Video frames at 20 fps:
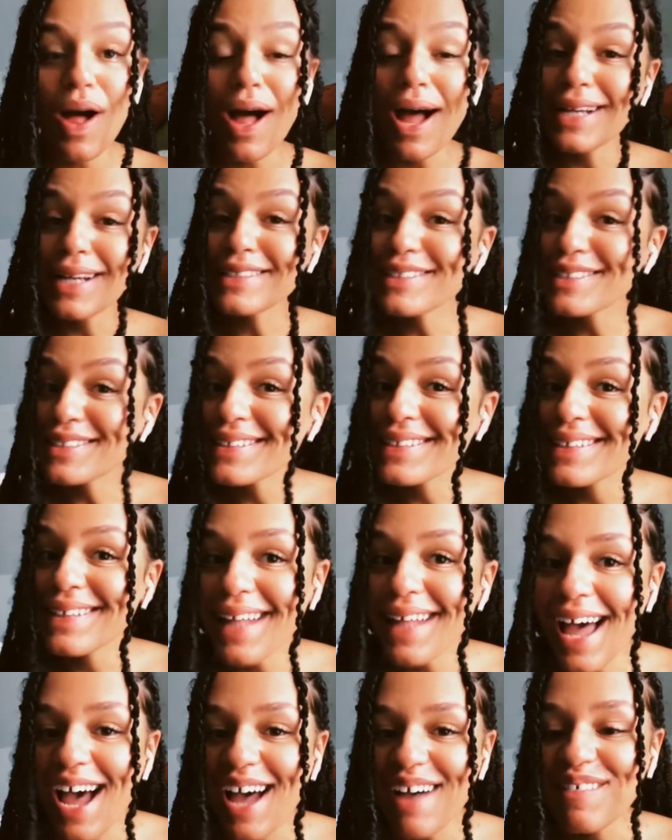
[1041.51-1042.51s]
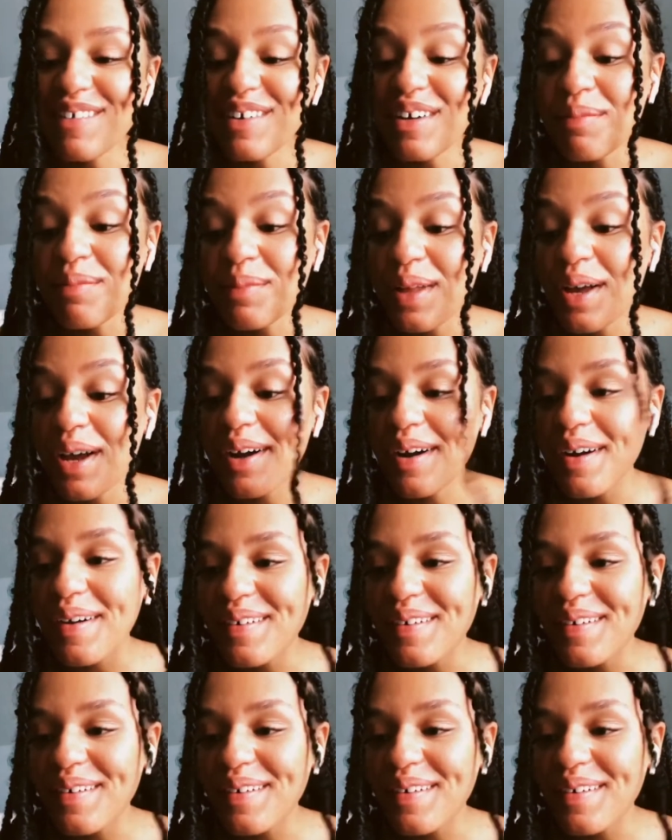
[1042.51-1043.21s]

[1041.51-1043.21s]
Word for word: I just laugh and I'm like,